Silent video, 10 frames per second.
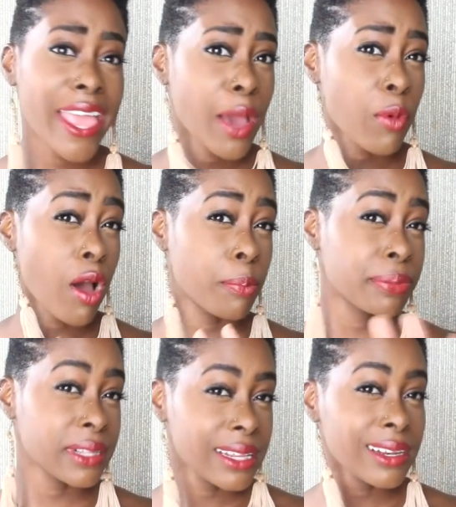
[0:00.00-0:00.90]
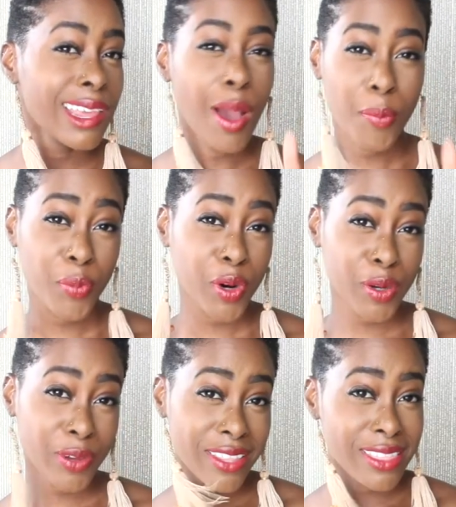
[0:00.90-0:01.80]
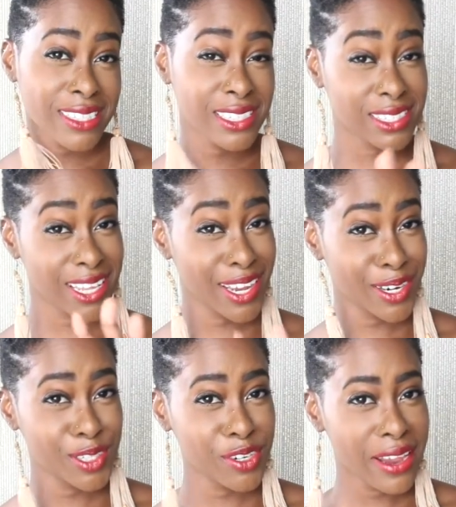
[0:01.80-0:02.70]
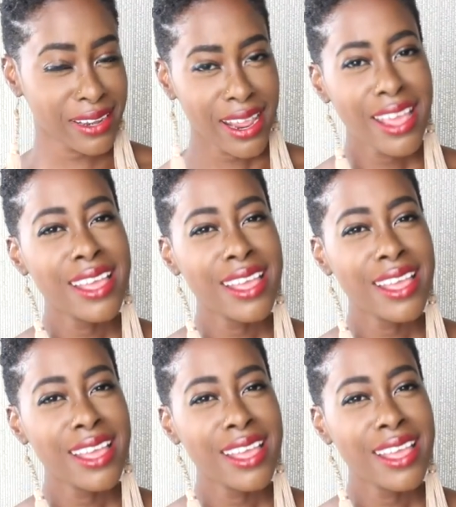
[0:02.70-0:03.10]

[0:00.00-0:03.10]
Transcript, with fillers: am completely on board with. This is a hair trend.